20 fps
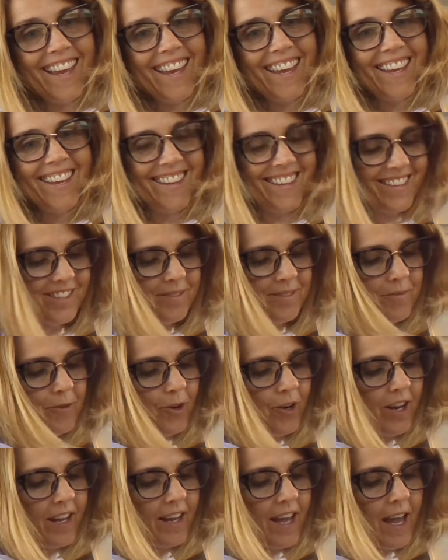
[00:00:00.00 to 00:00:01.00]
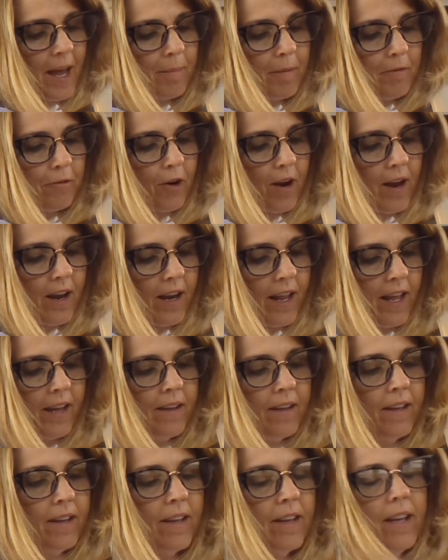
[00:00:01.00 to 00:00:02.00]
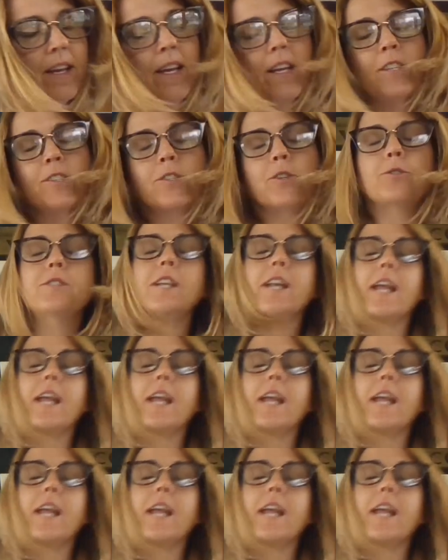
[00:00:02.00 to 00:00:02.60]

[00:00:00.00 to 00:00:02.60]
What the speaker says: Hey, good morning. Happy Friday. So